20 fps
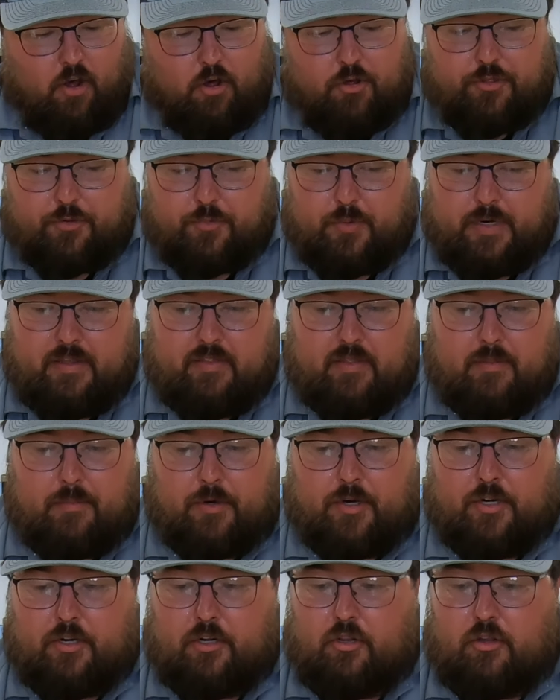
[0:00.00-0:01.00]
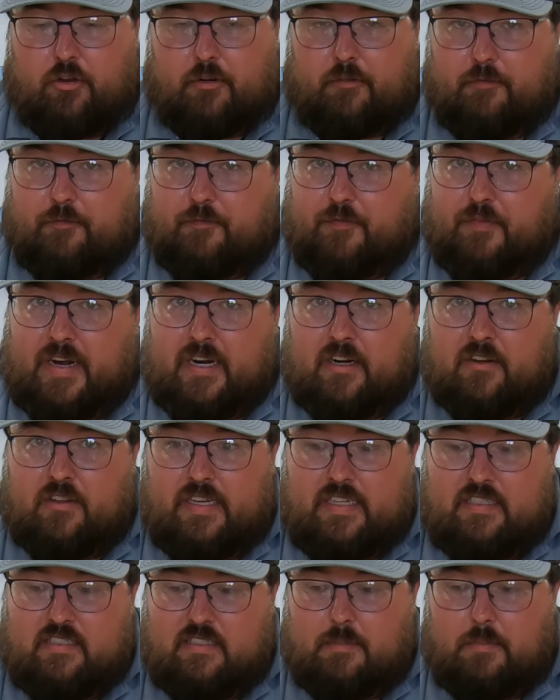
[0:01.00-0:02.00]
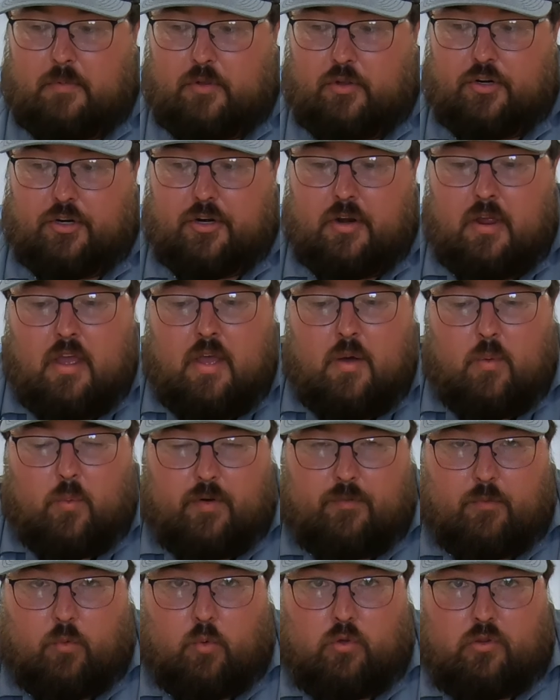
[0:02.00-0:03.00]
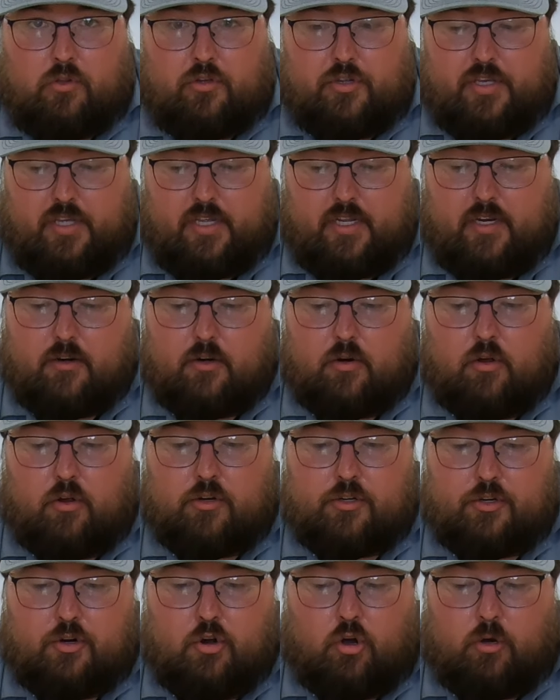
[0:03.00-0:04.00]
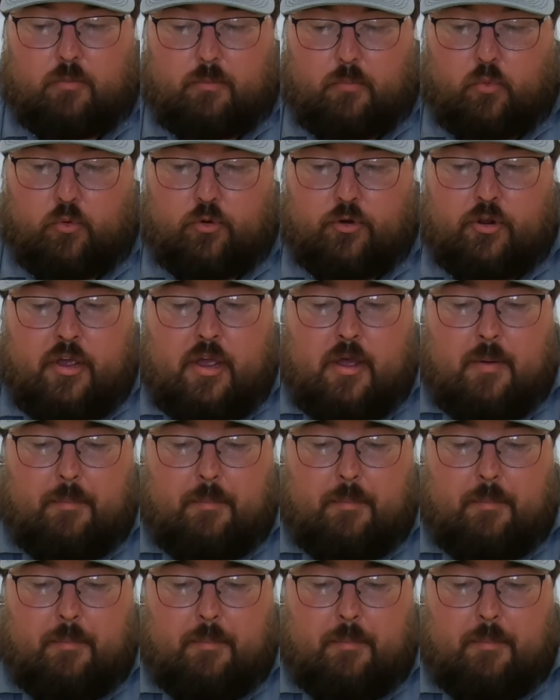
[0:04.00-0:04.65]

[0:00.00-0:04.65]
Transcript: all three of them are gonna look fairly similar whenever we're looking here on cardboard.